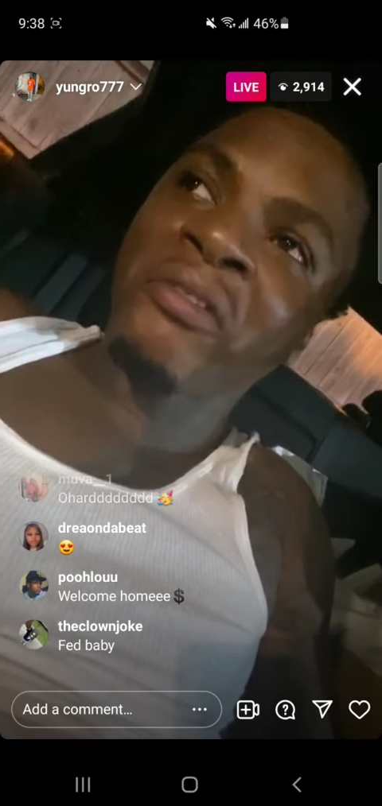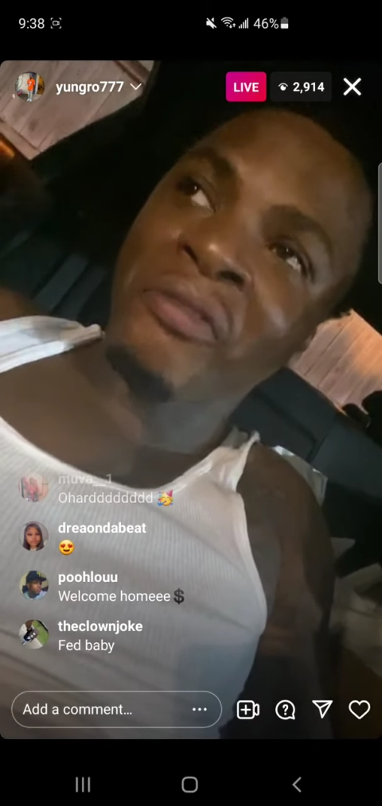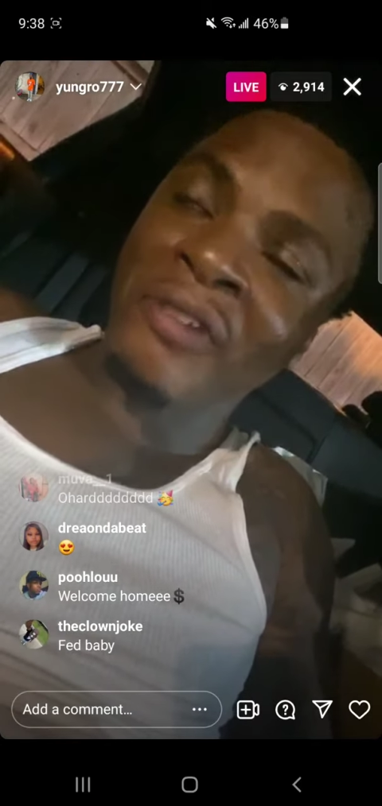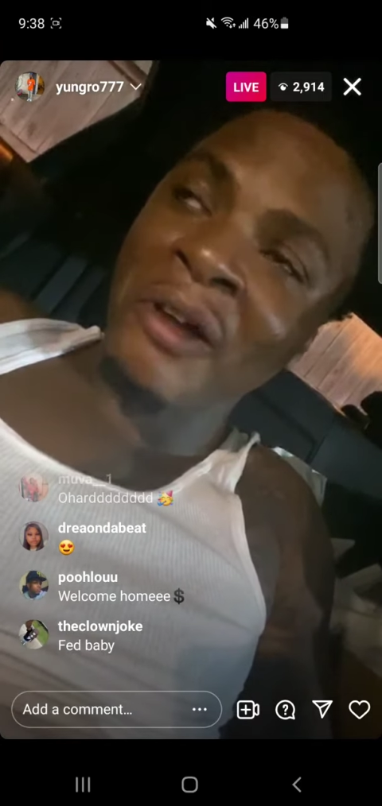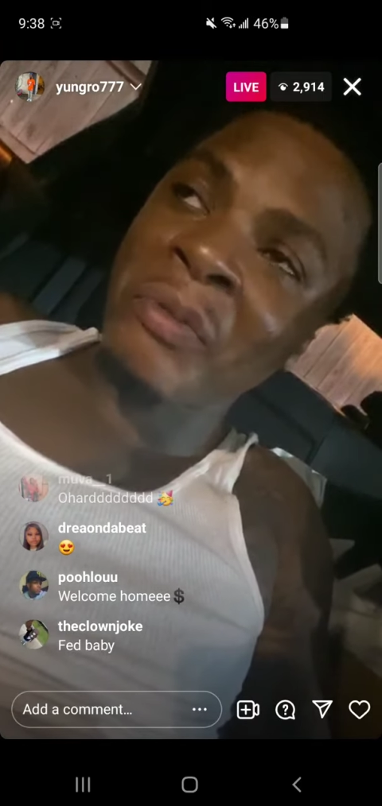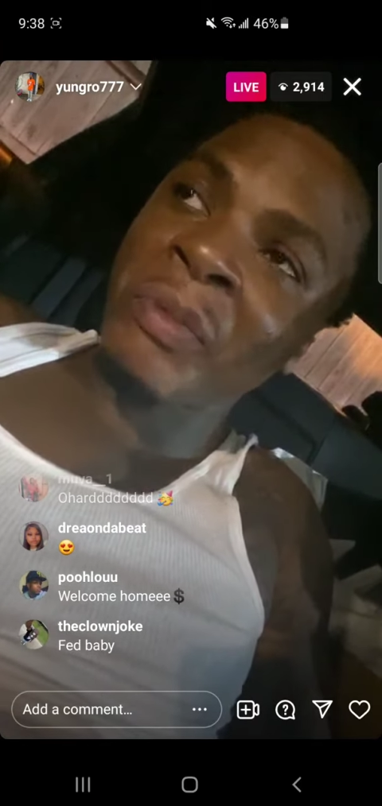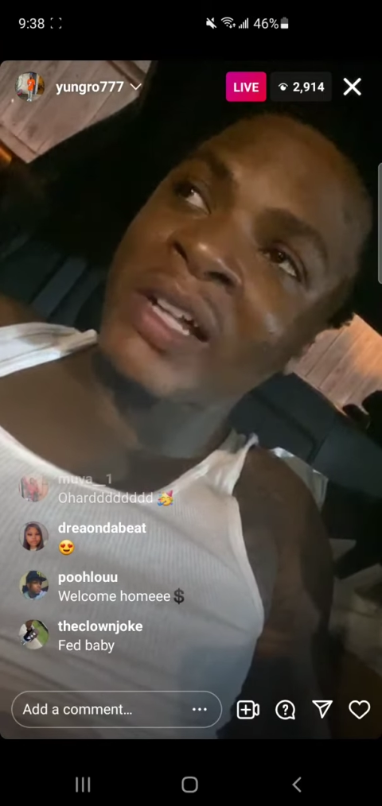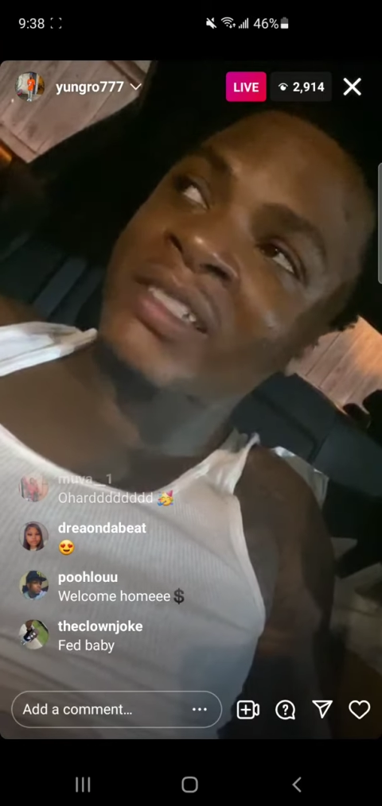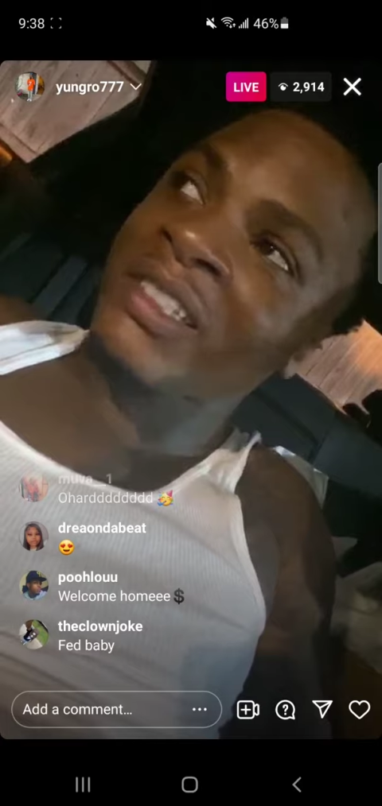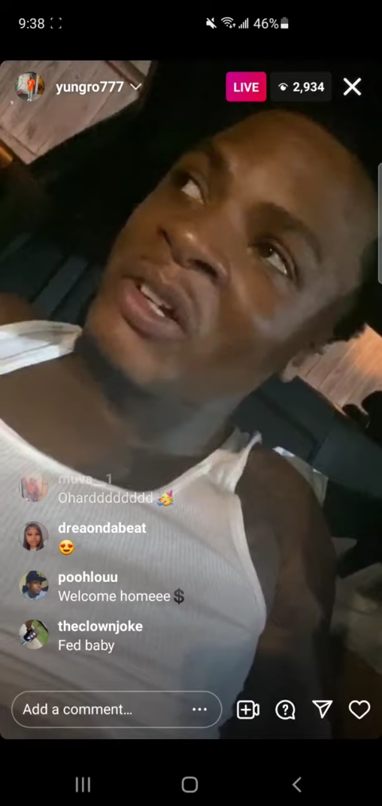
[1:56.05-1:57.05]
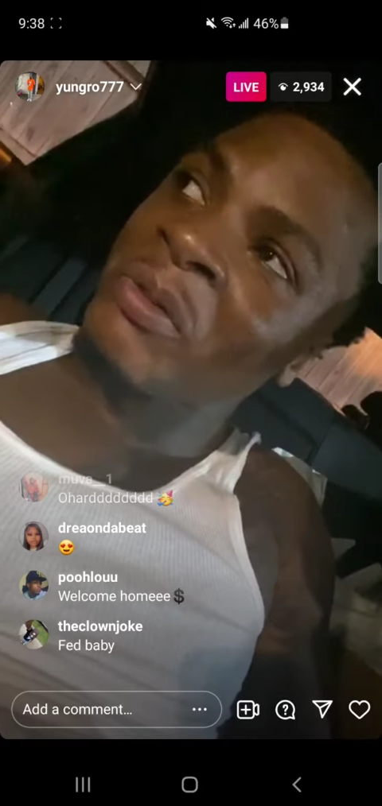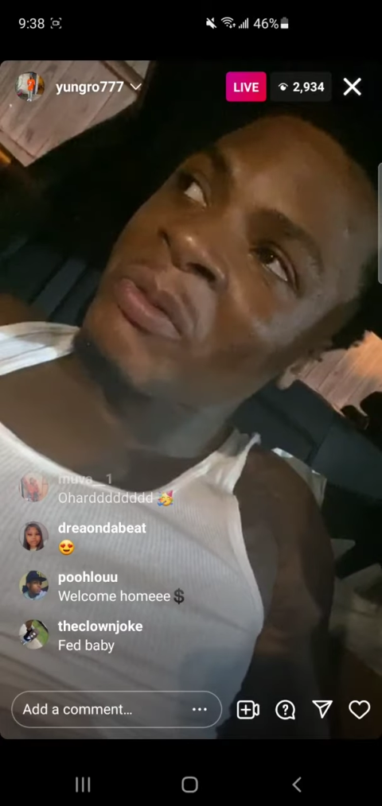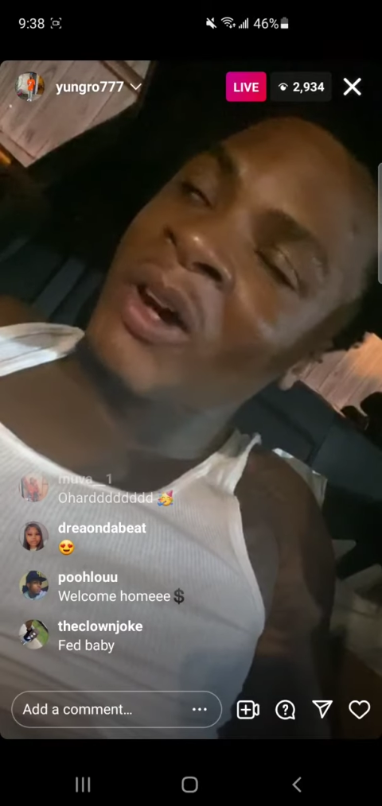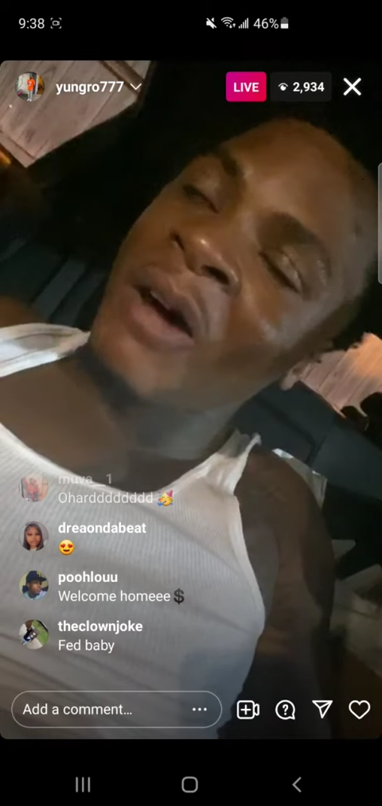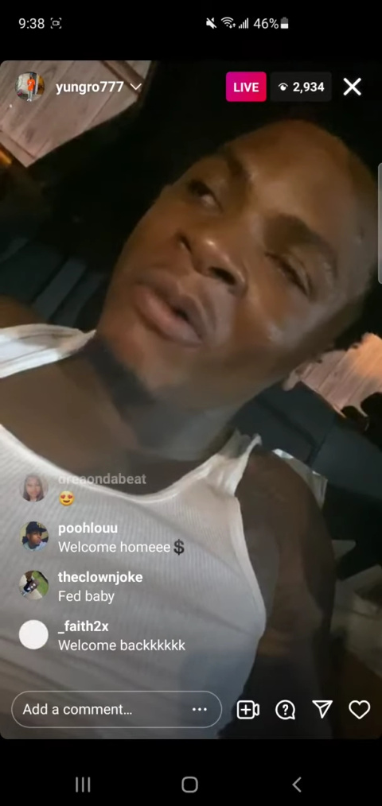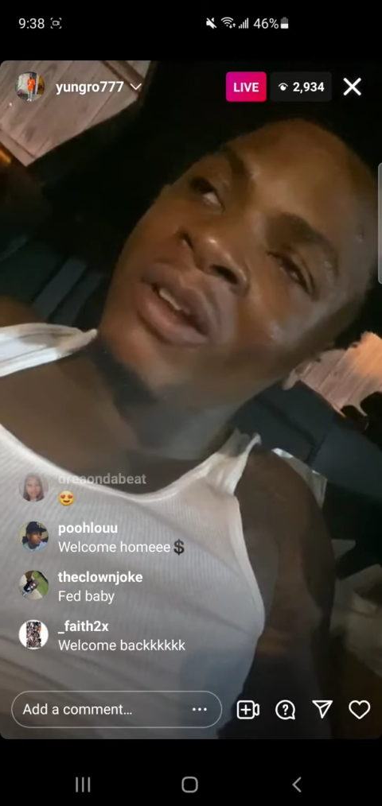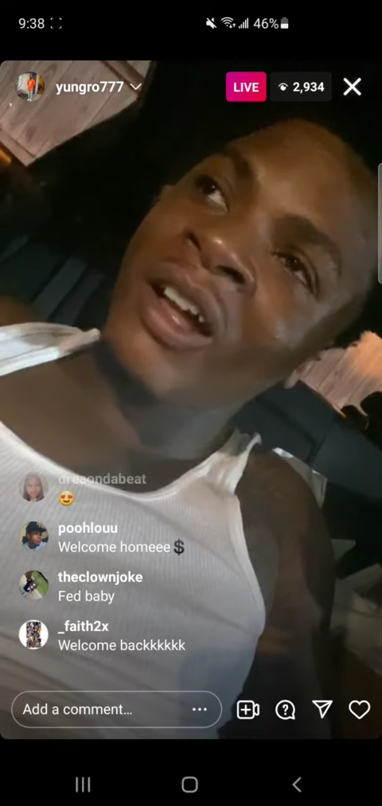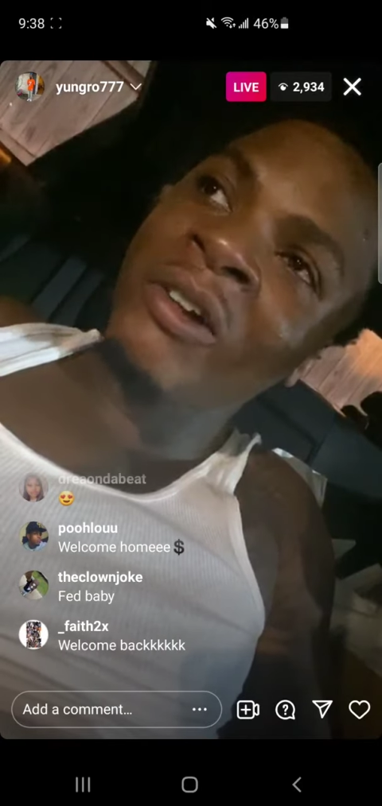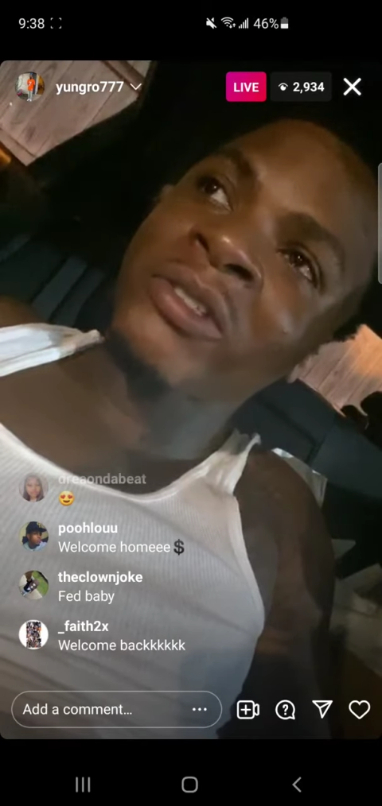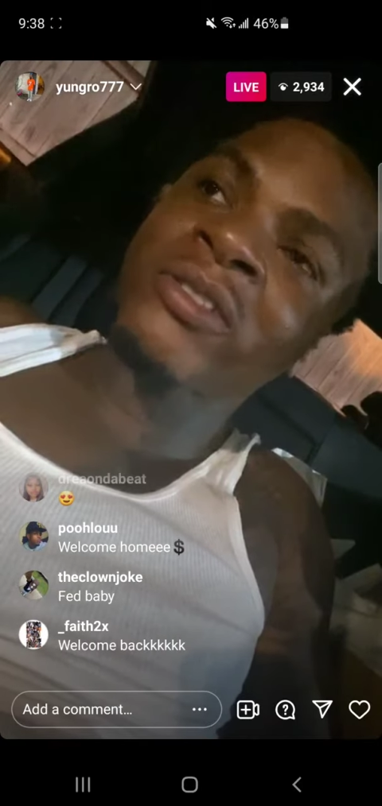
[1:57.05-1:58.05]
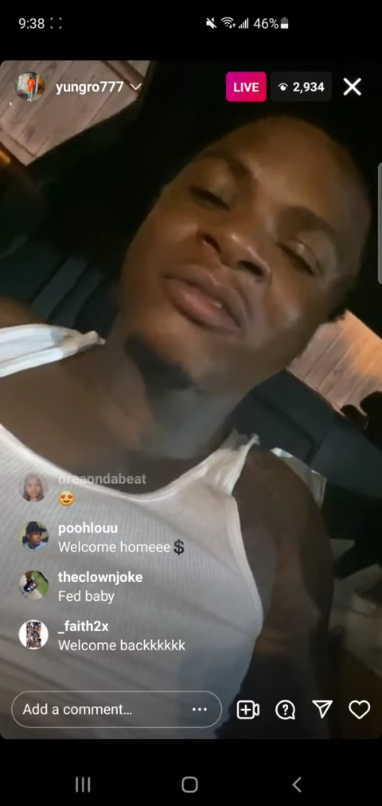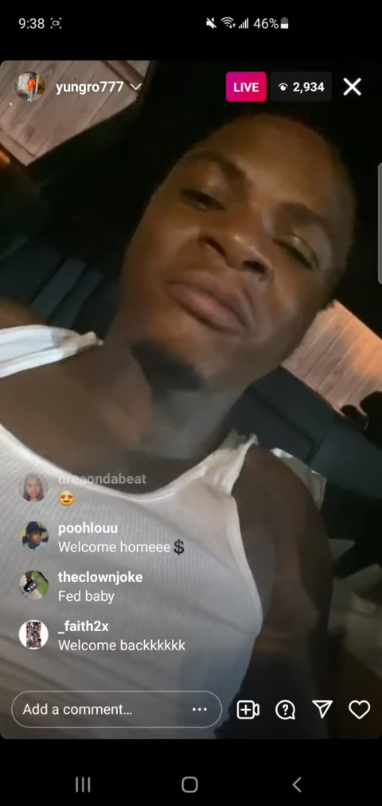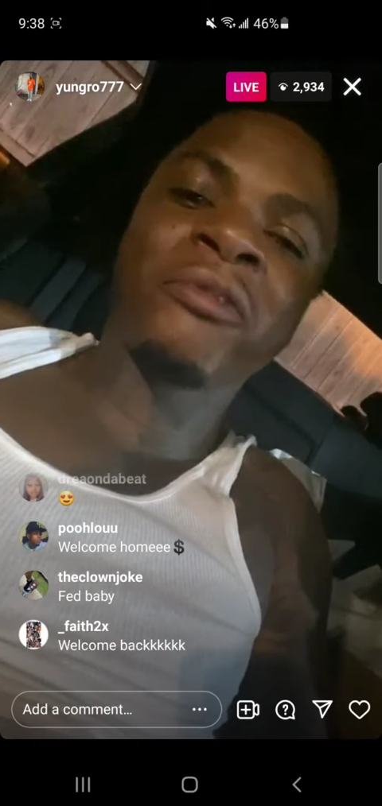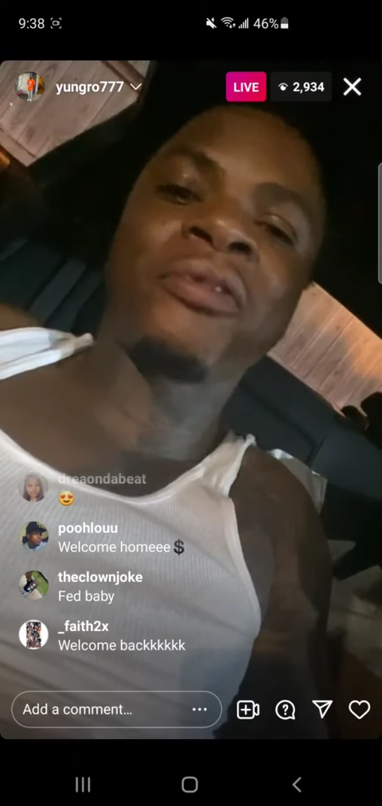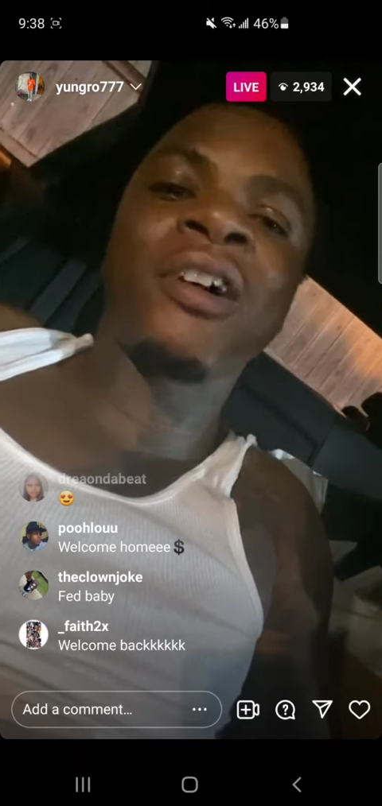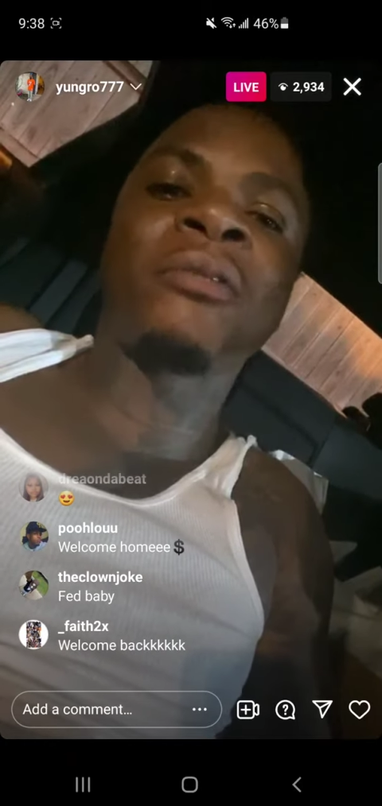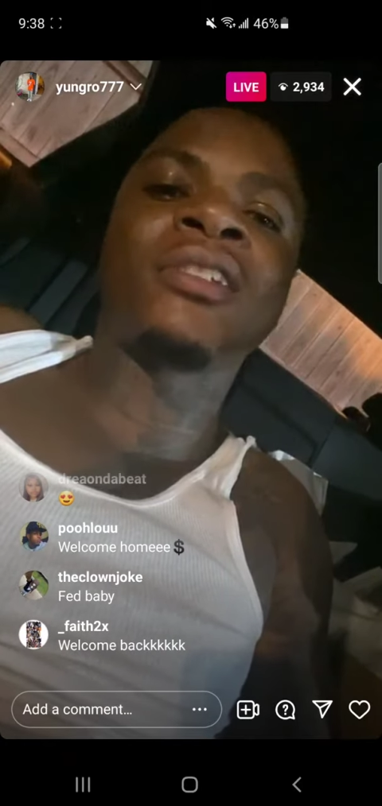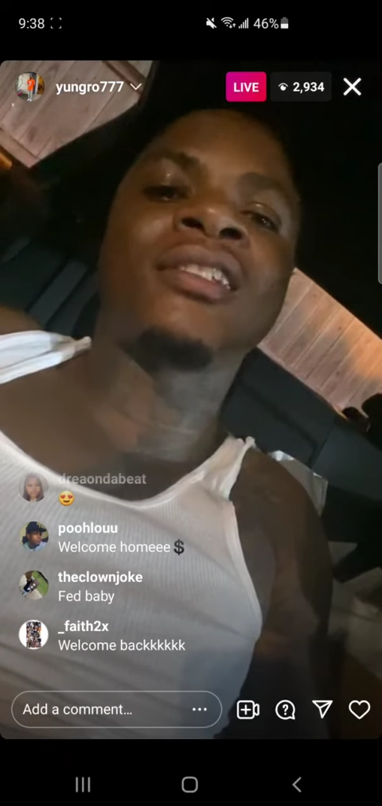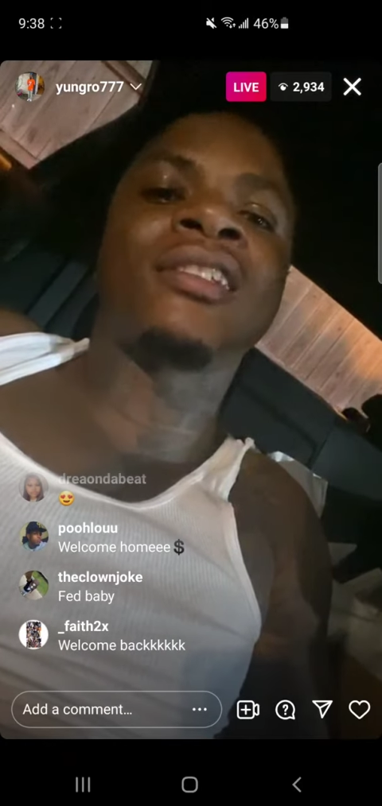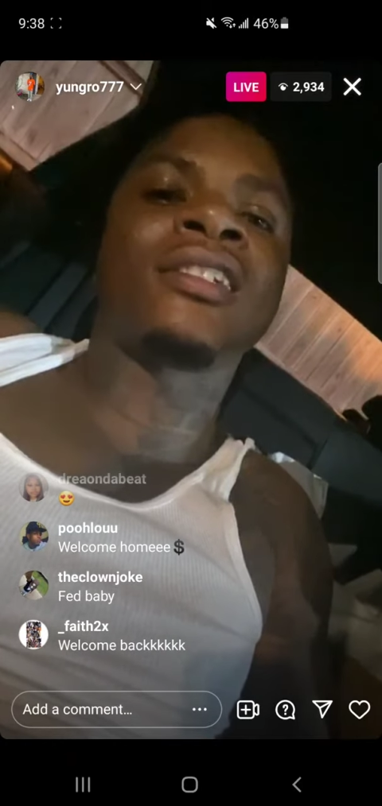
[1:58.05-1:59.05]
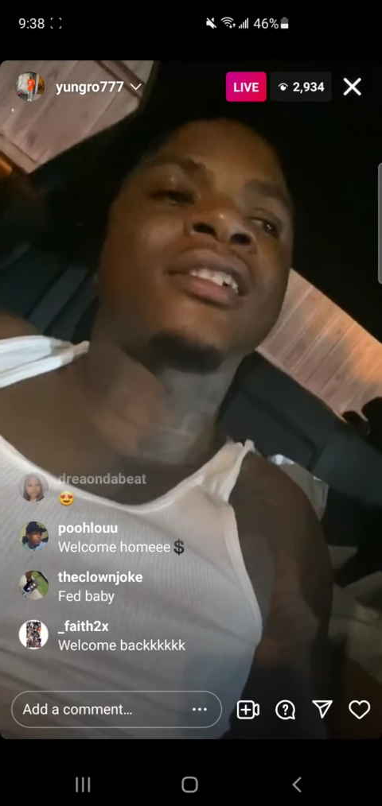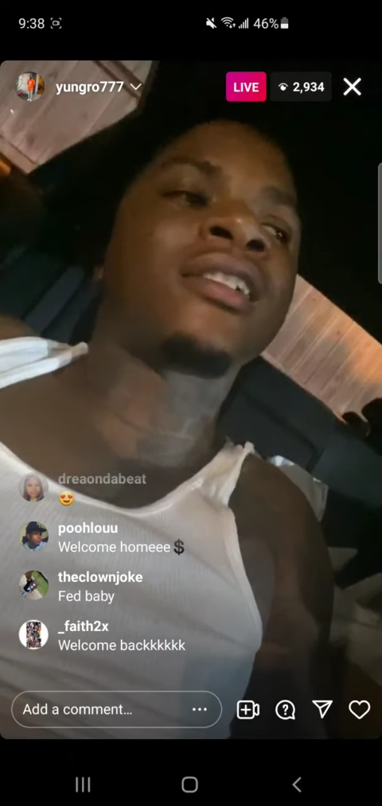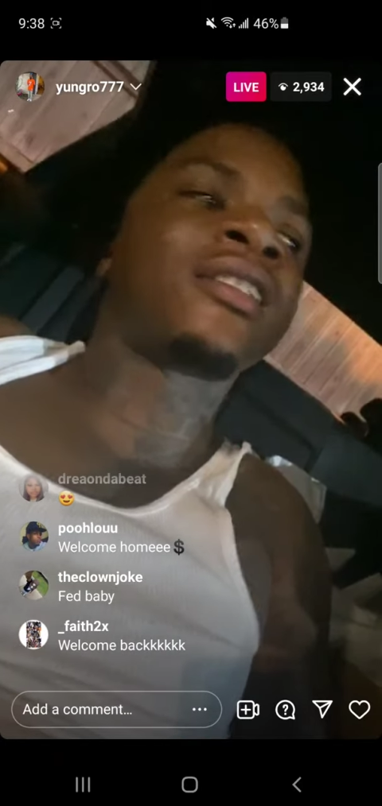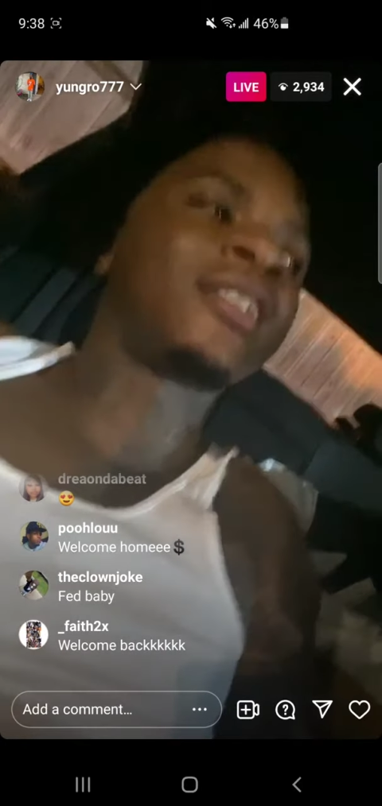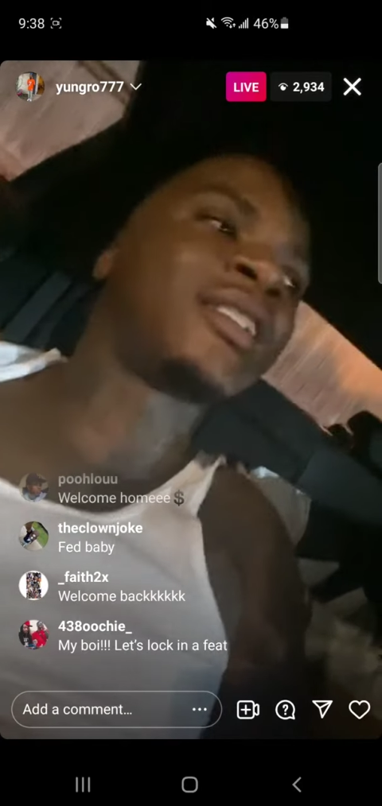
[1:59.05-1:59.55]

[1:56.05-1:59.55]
Found myself. Well, I was lost before I went to jail.